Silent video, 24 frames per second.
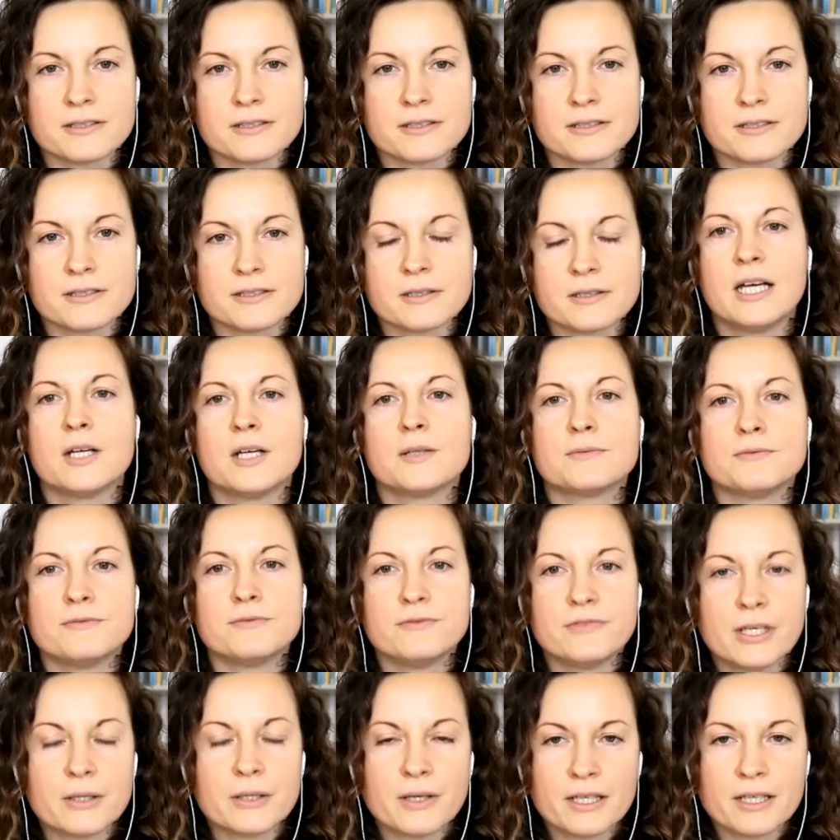So that was
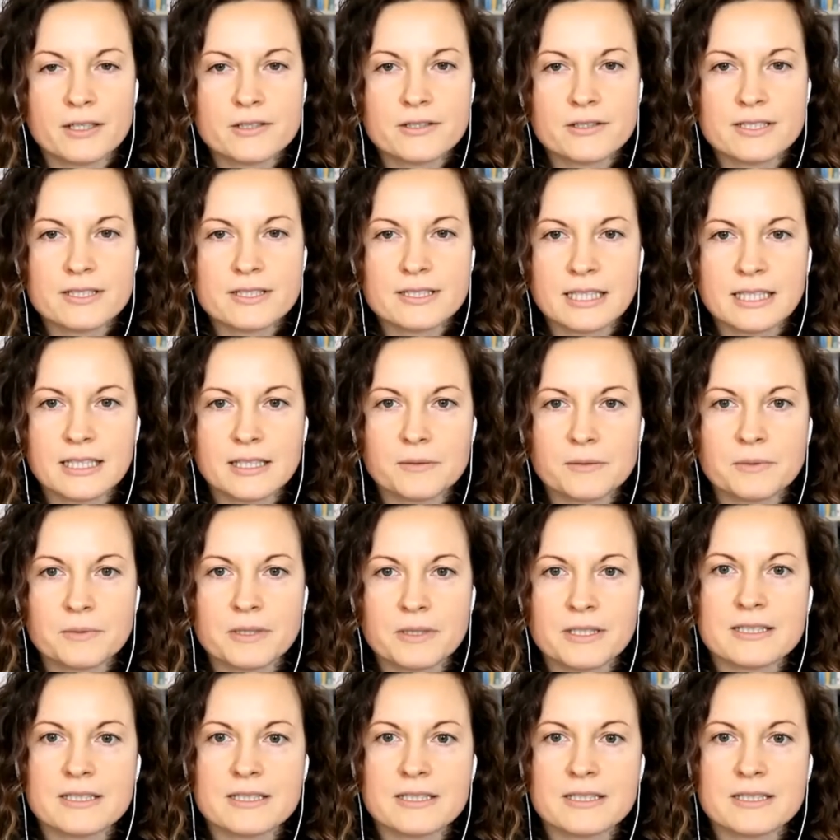very interesting.